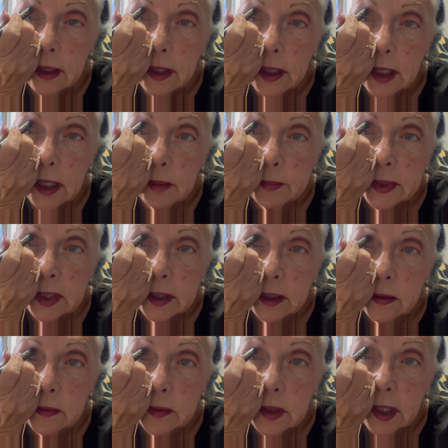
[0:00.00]
and I'm going to go
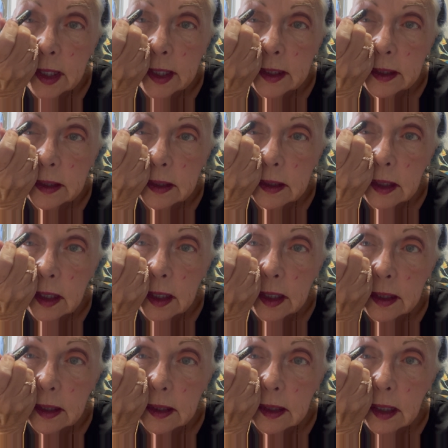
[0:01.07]
dot, dot,
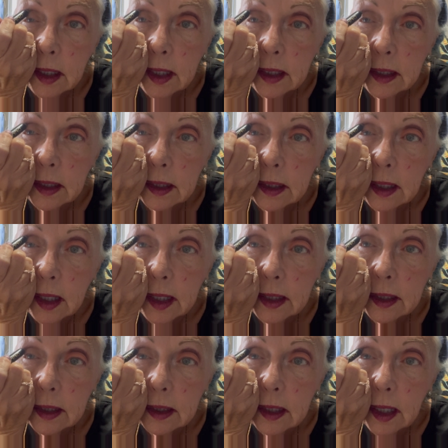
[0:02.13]
dot, dot,
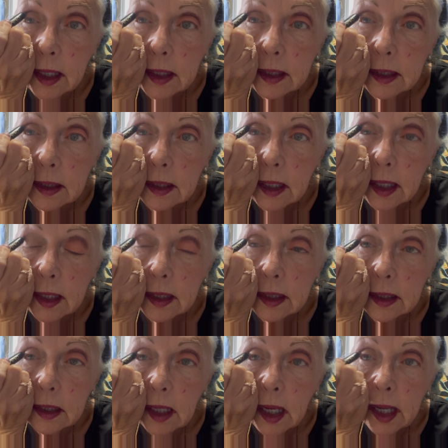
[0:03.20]
dot, dot,
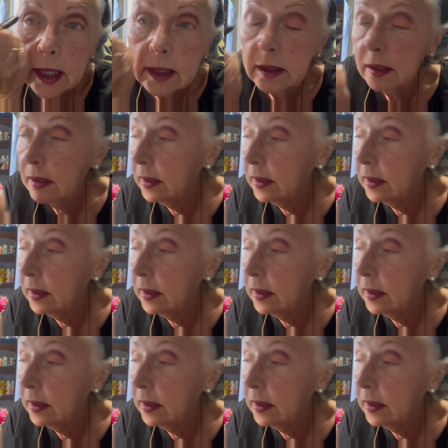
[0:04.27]
dot.